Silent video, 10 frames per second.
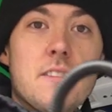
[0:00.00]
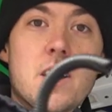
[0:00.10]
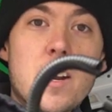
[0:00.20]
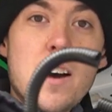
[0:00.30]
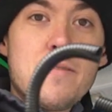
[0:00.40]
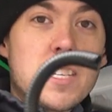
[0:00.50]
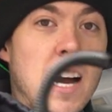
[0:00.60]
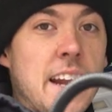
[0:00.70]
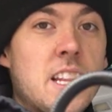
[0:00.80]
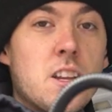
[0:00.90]
I've cut off a
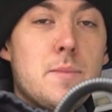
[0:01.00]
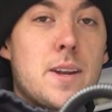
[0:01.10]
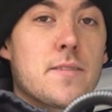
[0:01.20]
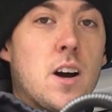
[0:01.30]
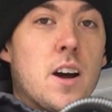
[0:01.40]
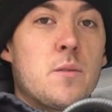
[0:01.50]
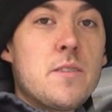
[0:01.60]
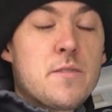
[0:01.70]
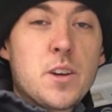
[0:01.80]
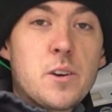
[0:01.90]
tiny little bit of
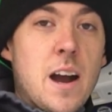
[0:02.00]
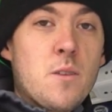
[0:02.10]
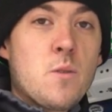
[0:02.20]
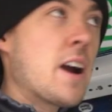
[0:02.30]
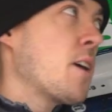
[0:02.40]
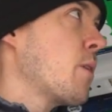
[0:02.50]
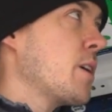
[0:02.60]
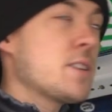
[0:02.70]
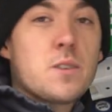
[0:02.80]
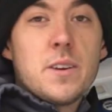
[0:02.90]
conduit for the ground wire
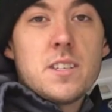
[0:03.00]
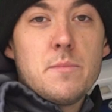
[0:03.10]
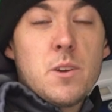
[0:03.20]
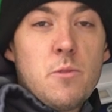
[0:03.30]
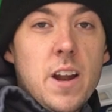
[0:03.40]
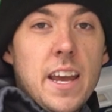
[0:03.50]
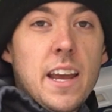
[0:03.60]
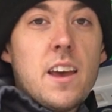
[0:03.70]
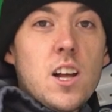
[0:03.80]
where it's going to be running.